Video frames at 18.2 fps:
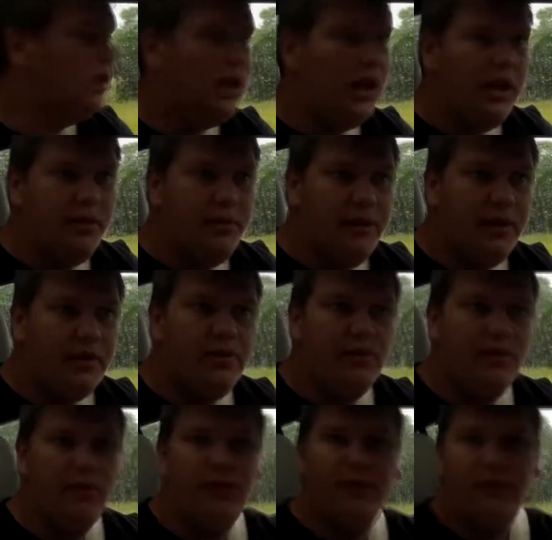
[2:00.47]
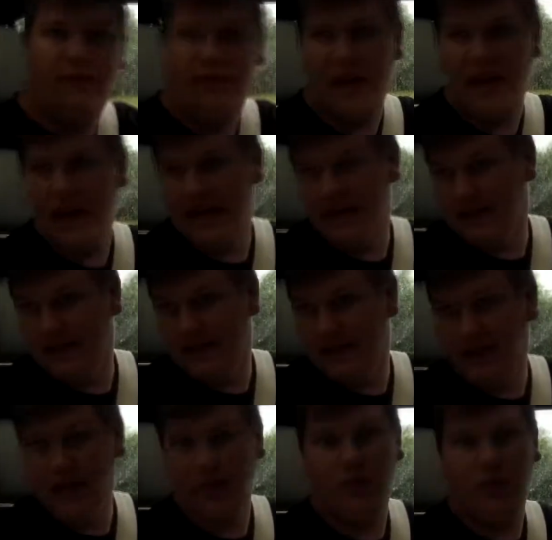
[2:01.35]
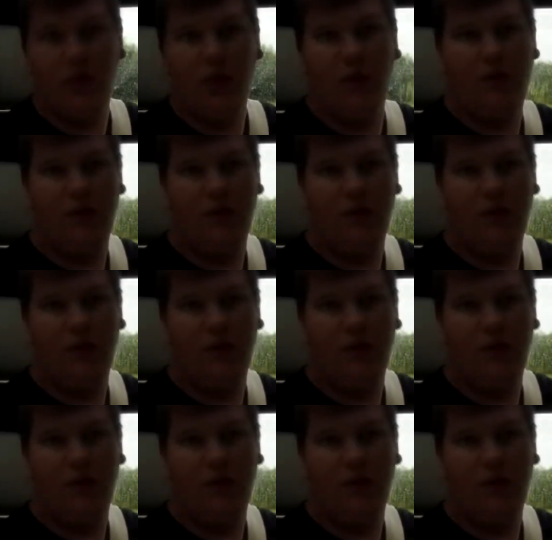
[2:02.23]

a little bit too fast, it will